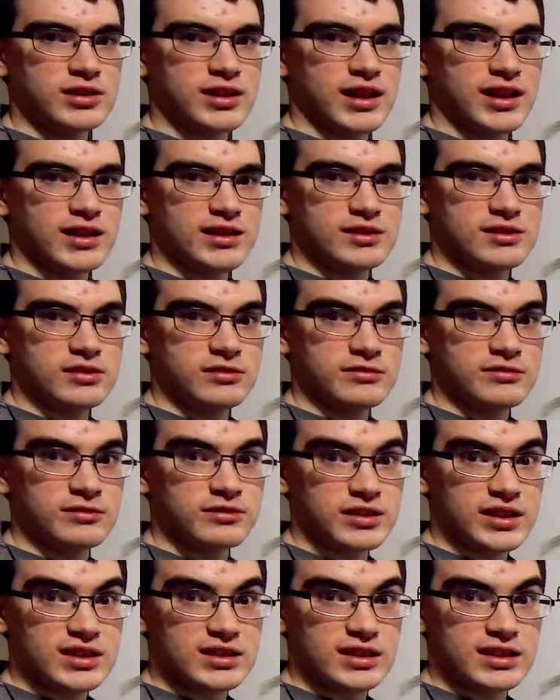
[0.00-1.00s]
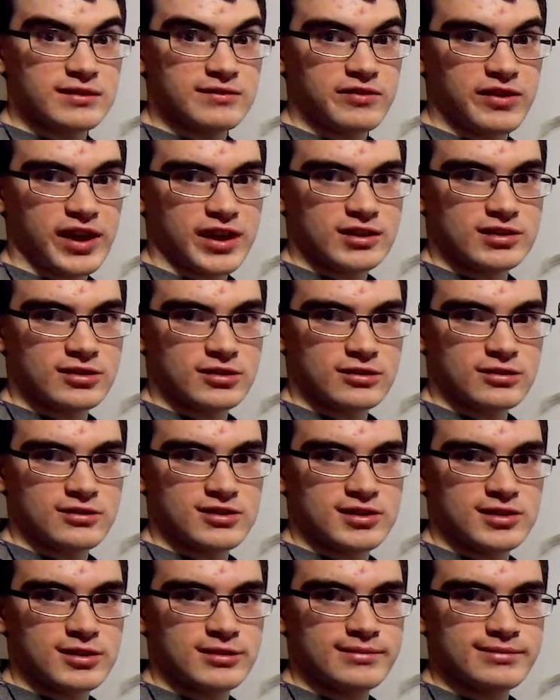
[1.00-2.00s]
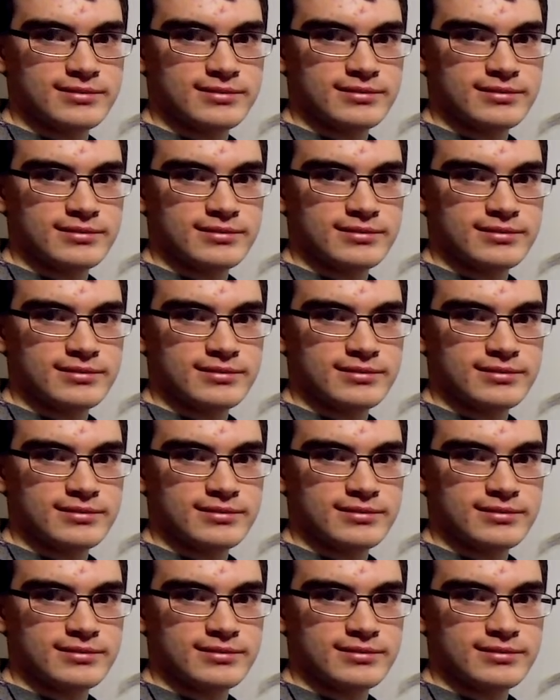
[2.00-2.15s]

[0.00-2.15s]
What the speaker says: to get into 3D vectors.